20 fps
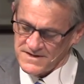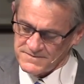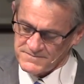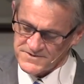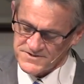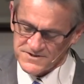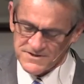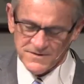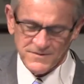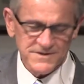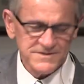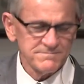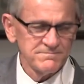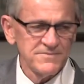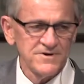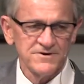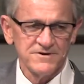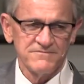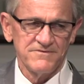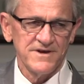But you know what
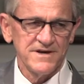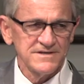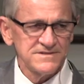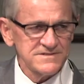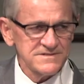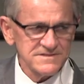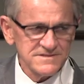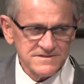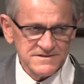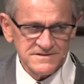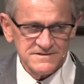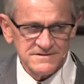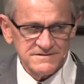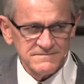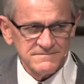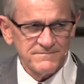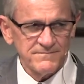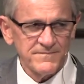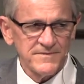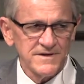motivates
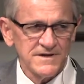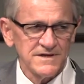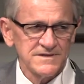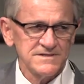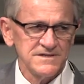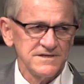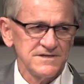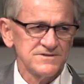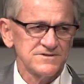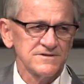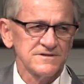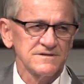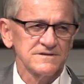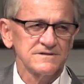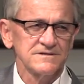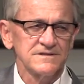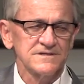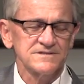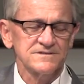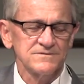a
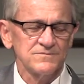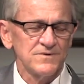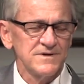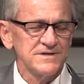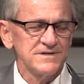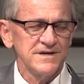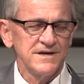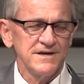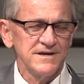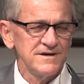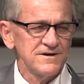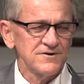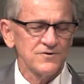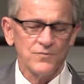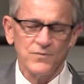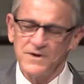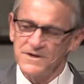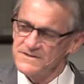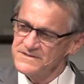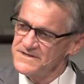teacher is to one day hear,
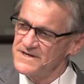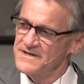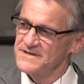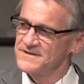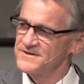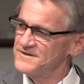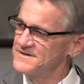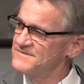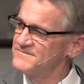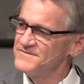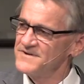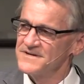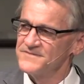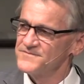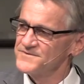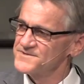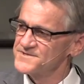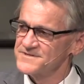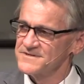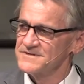Well done, good and
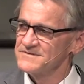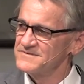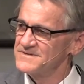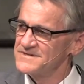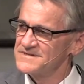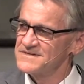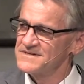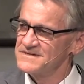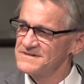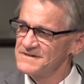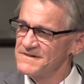faithful servant.